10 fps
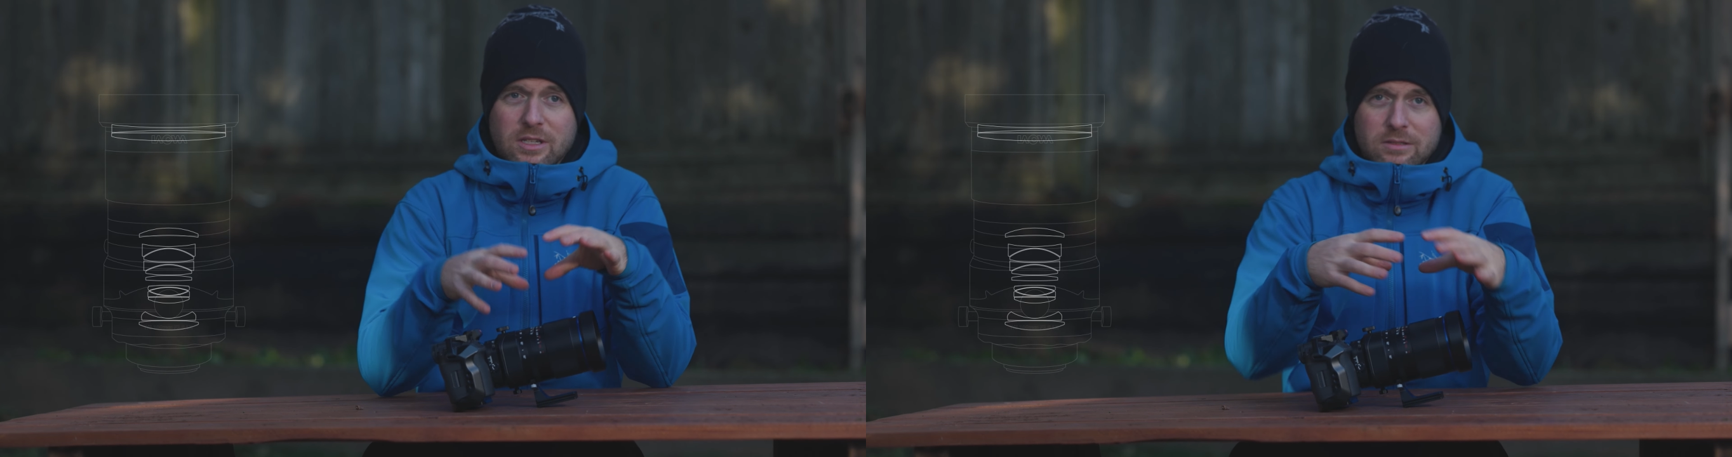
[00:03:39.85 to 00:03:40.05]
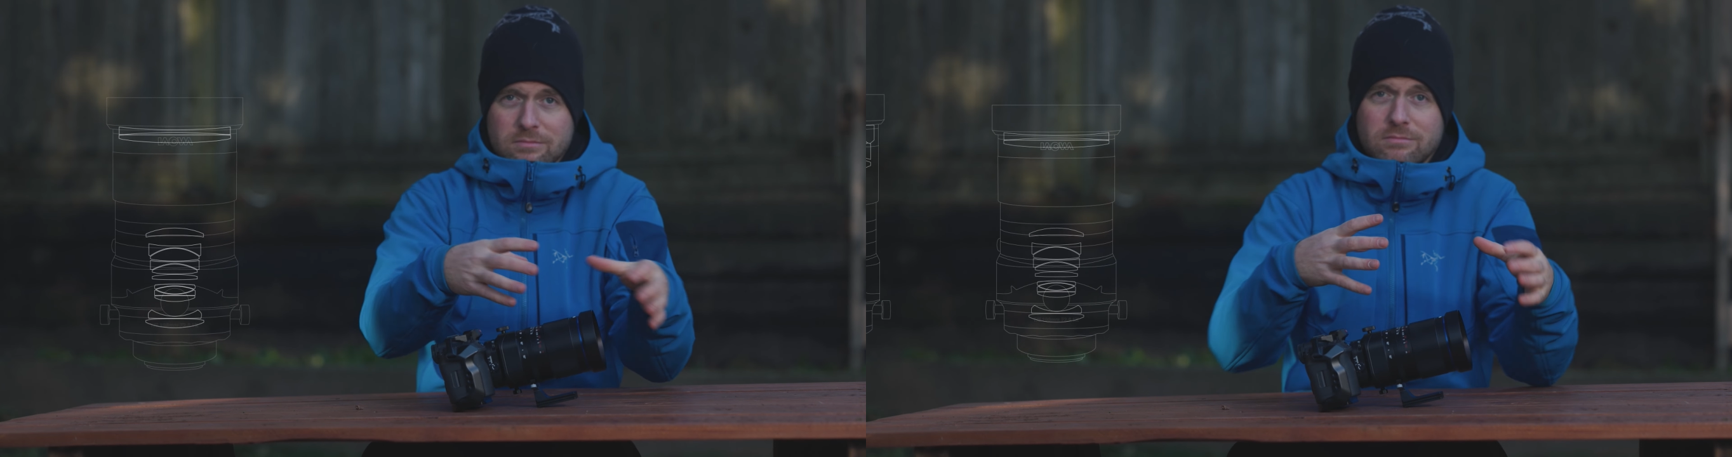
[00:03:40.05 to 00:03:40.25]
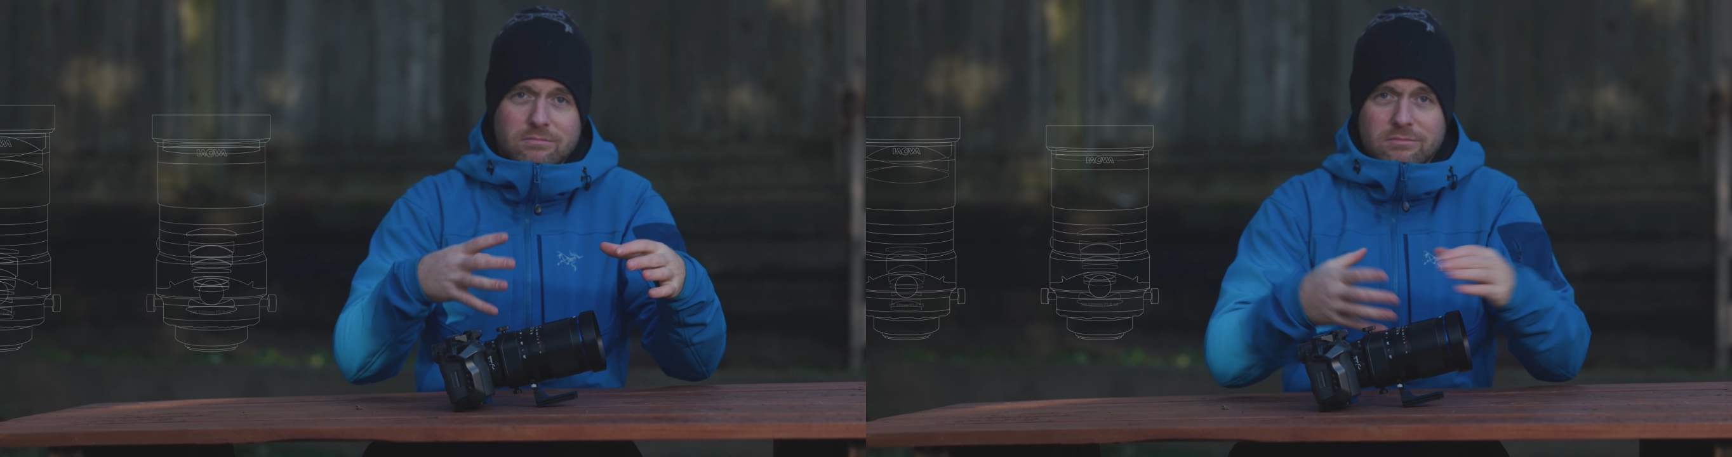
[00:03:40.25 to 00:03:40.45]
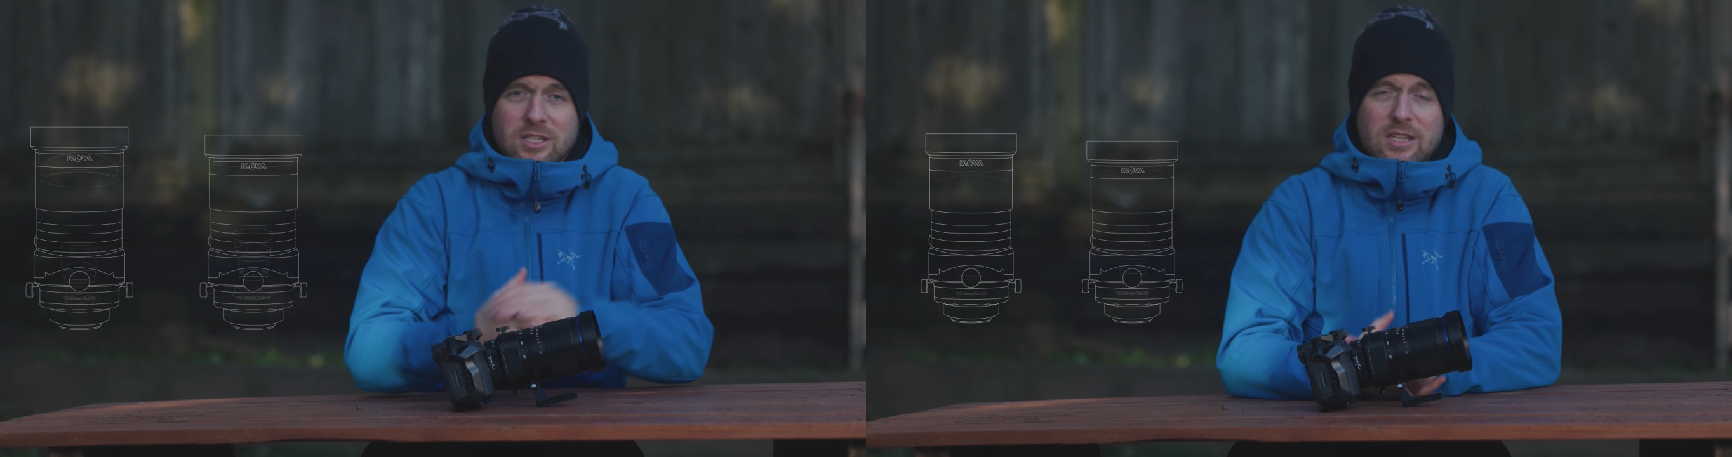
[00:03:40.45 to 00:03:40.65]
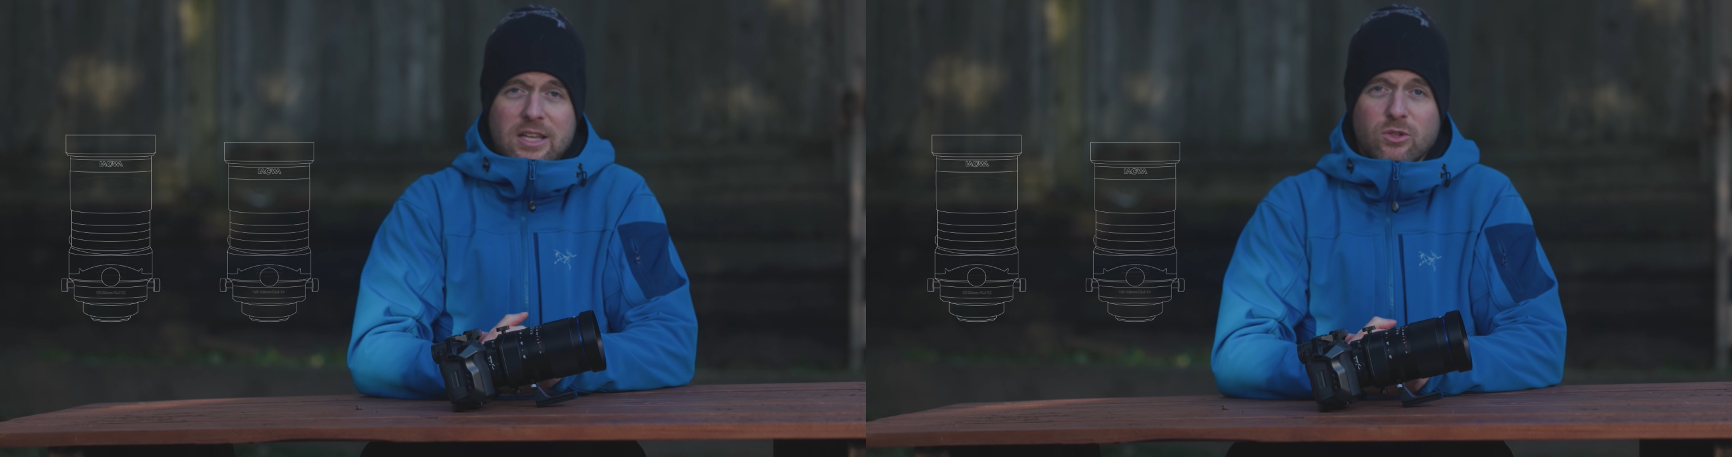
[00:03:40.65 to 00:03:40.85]
in the
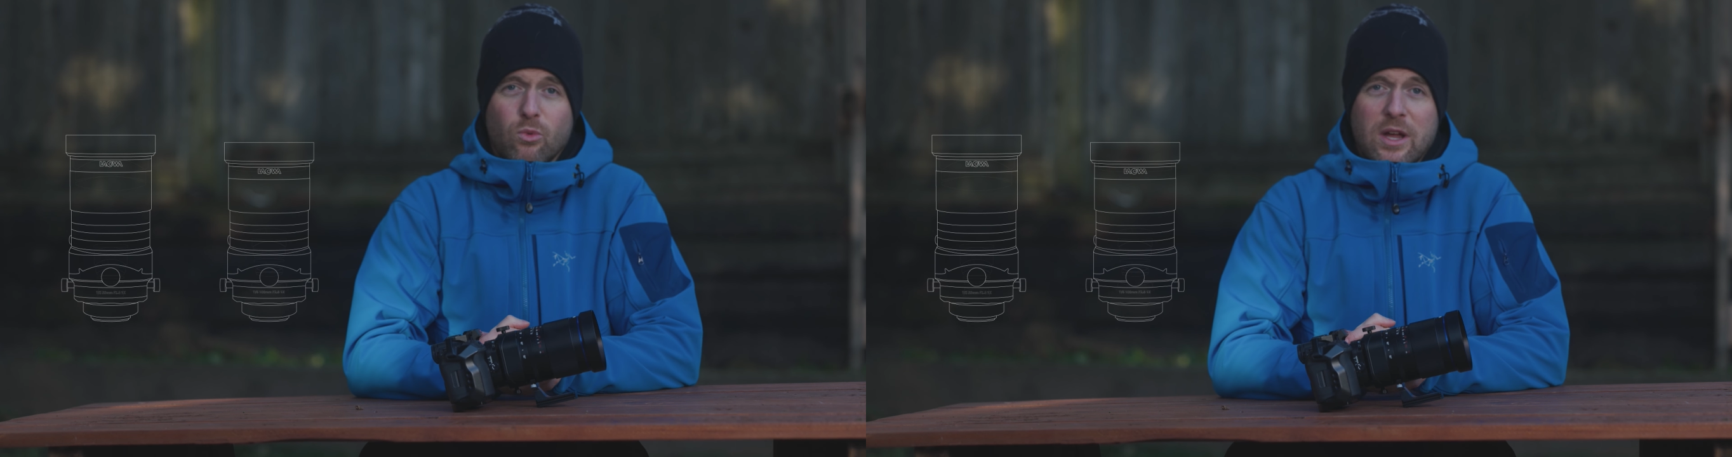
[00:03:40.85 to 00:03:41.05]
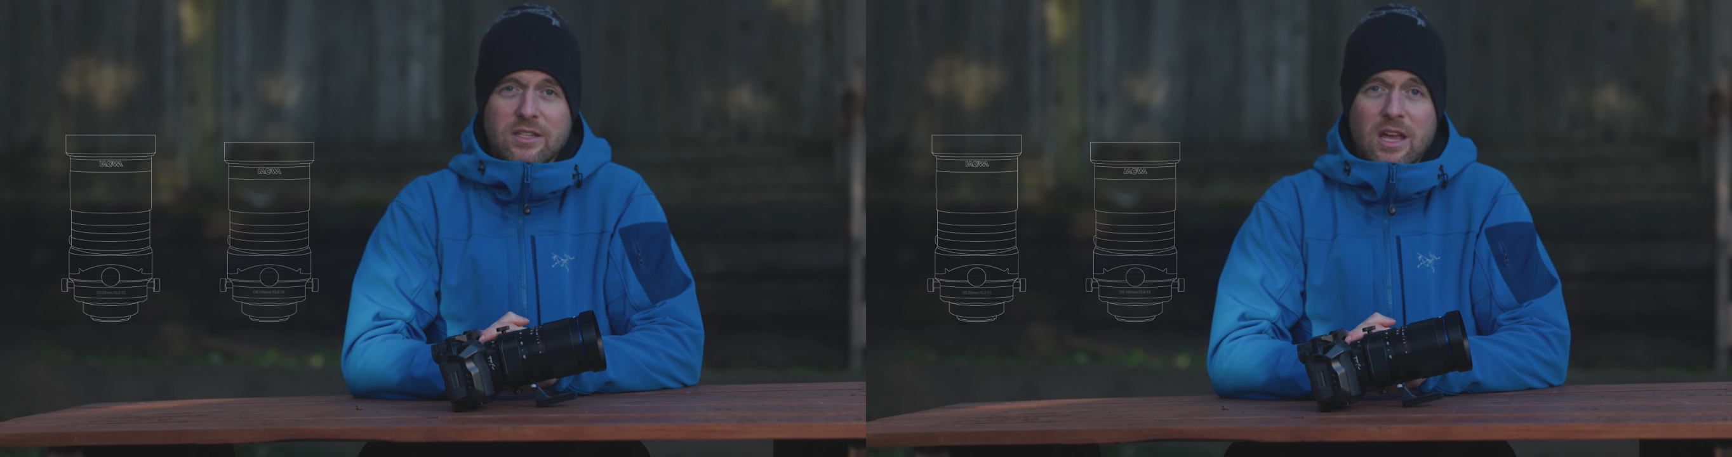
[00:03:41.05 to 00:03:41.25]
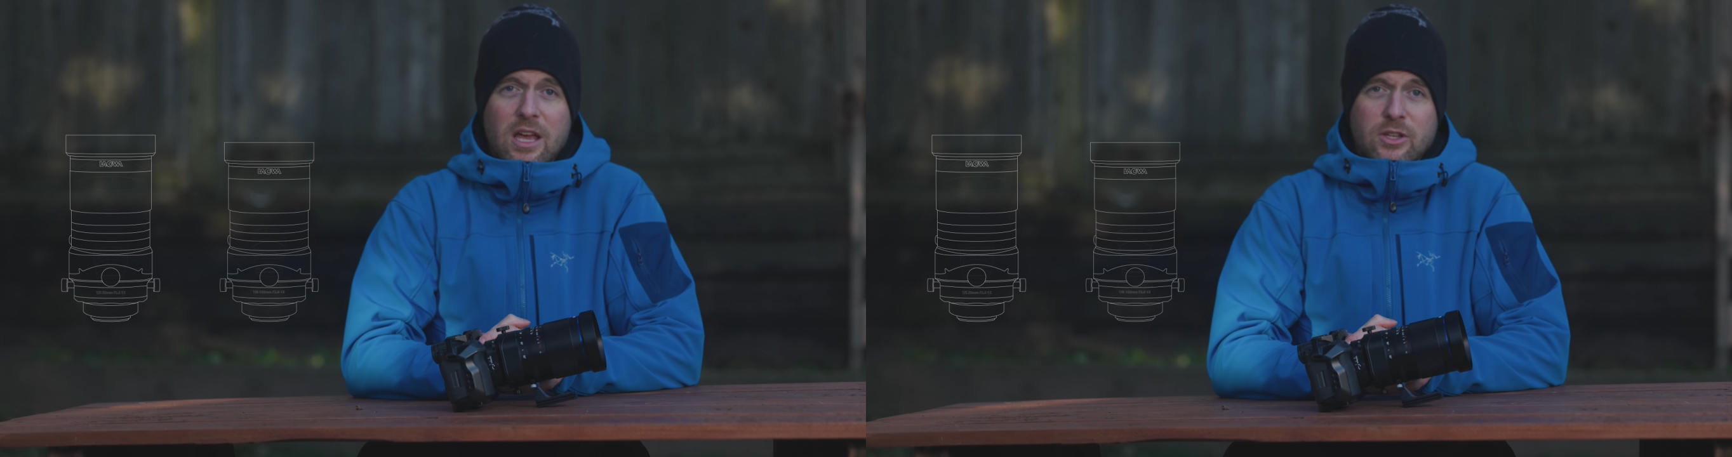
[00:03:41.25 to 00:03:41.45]
size and weight.